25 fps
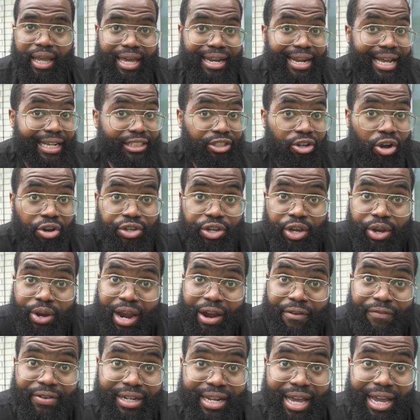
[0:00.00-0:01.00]
And that's all you hear
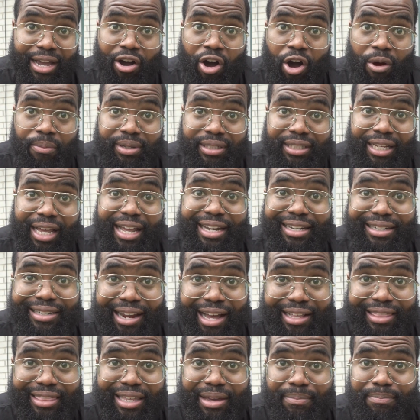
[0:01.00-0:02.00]
every day, homies.
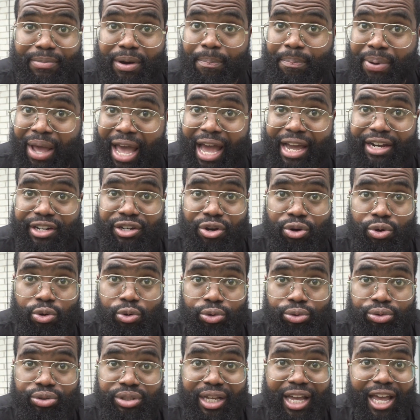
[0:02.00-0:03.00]
Nothing but bad
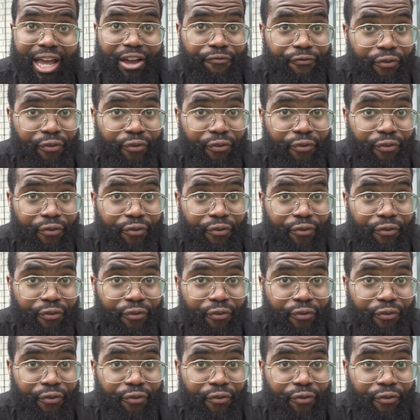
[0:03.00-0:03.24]
news. And